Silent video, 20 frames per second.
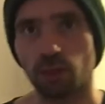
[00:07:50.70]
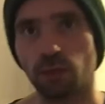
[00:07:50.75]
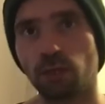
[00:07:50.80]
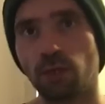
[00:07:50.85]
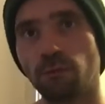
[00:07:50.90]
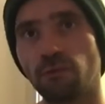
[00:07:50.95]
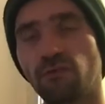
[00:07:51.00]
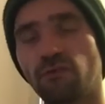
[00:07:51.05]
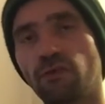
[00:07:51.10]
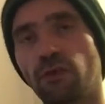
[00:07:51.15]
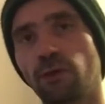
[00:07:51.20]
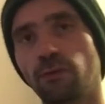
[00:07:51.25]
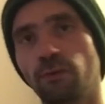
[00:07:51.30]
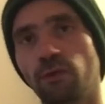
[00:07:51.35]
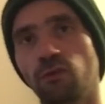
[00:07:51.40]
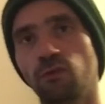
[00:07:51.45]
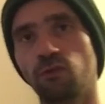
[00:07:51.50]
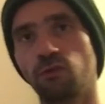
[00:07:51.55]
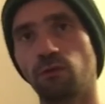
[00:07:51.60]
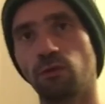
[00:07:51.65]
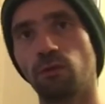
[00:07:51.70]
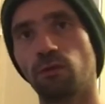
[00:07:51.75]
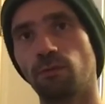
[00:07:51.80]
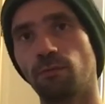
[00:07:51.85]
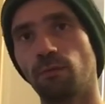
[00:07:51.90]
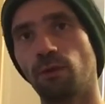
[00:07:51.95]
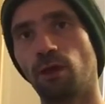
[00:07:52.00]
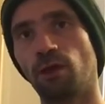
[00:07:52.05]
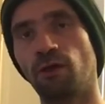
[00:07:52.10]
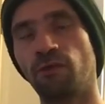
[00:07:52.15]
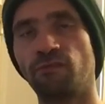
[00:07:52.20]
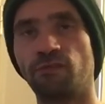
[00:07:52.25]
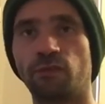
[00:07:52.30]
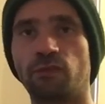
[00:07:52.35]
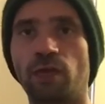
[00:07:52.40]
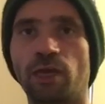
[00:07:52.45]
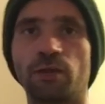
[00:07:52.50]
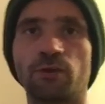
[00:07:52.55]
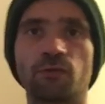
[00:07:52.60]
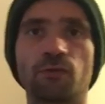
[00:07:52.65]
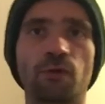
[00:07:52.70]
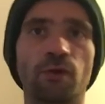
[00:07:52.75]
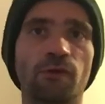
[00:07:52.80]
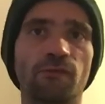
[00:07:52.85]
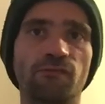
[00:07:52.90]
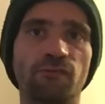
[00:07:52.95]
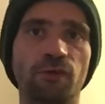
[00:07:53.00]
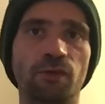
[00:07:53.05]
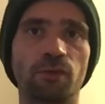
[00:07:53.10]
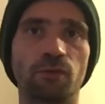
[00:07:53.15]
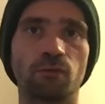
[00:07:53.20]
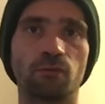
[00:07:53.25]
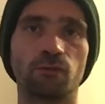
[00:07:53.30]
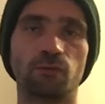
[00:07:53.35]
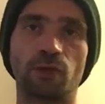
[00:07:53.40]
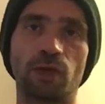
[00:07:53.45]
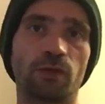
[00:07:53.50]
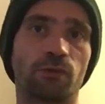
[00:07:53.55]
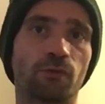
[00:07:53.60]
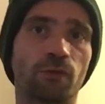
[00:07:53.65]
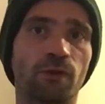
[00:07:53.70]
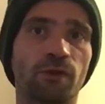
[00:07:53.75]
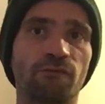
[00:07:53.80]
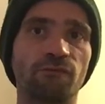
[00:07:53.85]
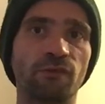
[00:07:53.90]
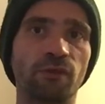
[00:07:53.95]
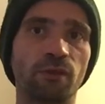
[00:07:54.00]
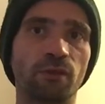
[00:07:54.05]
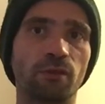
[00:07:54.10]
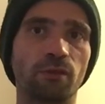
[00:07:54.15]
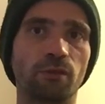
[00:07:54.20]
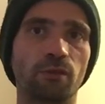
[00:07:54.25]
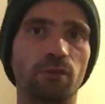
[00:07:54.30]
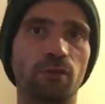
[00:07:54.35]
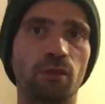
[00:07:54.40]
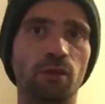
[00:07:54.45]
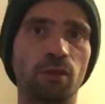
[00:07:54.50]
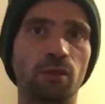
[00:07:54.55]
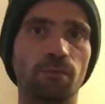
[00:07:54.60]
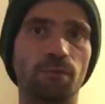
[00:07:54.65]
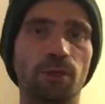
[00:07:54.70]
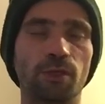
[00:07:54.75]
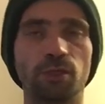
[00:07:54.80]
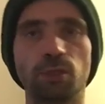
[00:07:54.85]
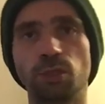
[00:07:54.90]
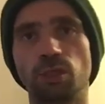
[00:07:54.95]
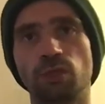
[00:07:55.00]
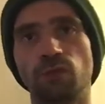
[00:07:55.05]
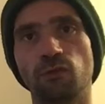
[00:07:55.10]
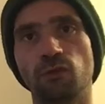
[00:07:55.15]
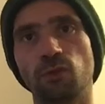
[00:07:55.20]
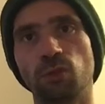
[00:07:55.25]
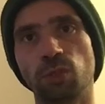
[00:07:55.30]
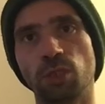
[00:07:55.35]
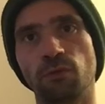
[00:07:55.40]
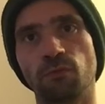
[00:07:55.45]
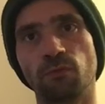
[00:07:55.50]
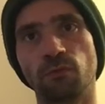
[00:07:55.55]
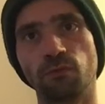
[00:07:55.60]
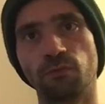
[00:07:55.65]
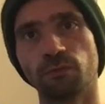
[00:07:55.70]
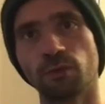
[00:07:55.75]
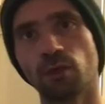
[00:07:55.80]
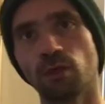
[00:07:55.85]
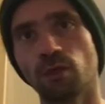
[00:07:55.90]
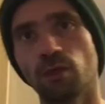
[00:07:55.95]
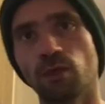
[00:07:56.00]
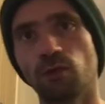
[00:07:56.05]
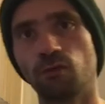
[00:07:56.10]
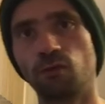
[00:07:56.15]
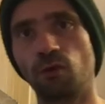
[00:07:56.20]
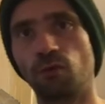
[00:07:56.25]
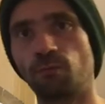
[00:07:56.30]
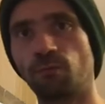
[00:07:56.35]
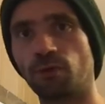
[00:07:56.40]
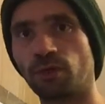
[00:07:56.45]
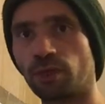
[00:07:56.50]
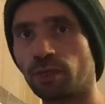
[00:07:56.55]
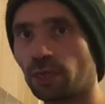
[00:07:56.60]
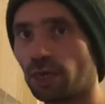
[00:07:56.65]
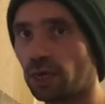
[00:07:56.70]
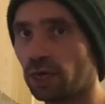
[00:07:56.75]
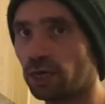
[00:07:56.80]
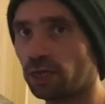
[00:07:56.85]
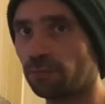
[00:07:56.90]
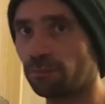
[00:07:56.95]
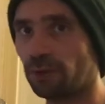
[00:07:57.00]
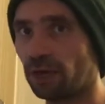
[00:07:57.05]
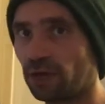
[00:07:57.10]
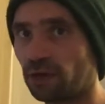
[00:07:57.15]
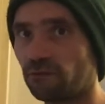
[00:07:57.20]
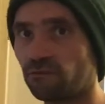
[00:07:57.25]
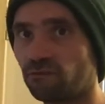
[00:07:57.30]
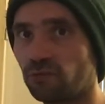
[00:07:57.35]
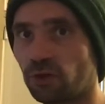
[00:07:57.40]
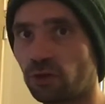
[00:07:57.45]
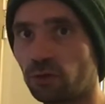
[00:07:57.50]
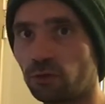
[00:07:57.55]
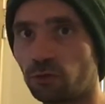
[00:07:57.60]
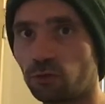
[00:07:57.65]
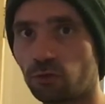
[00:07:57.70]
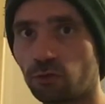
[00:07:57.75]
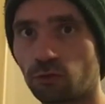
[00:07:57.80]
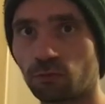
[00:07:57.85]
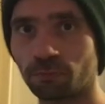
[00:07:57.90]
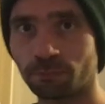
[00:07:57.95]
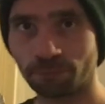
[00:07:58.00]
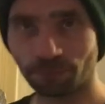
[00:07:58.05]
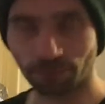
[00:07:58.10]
Number 5 is over telegraphing the punches in general. So bringing the hand back first,